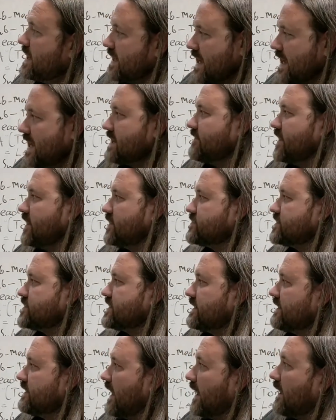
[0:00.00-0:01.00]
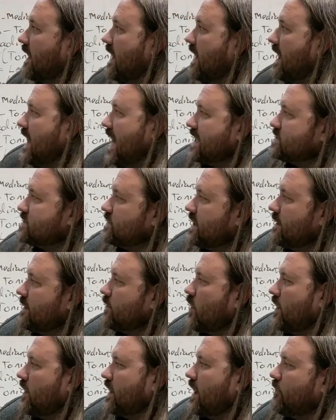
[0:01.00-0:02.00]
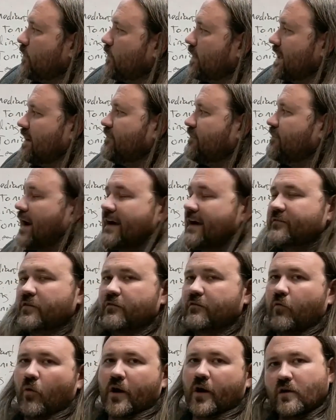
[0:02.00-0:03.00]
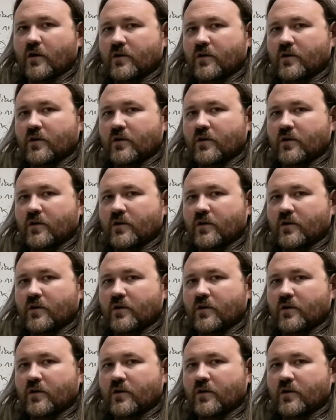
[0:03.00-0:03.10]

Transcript: Kind of an interesting thing. As we keep going up, we get a five to four.